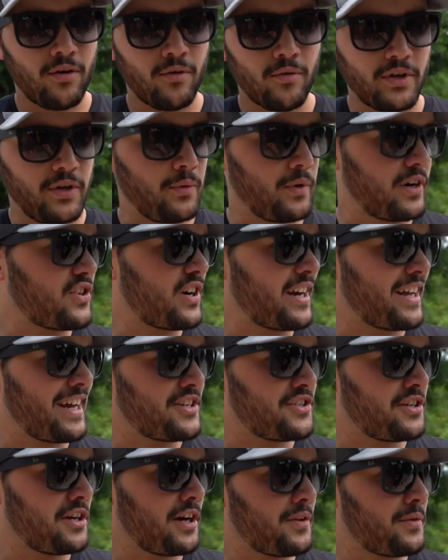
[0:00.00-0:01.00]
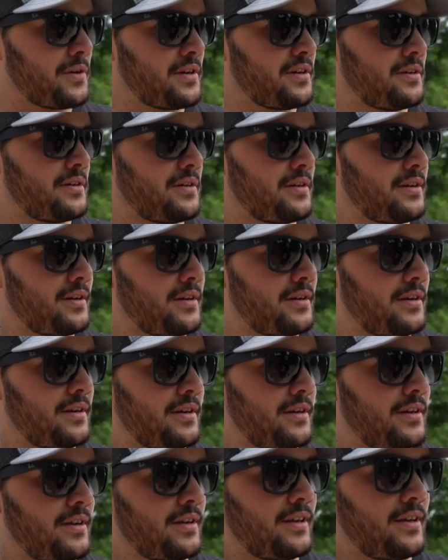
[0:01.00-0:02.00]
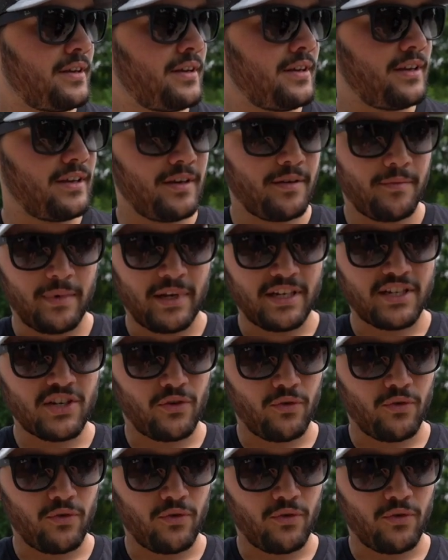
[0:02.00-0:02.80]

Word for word: Well, you want to try to catch another one? I mean, it's a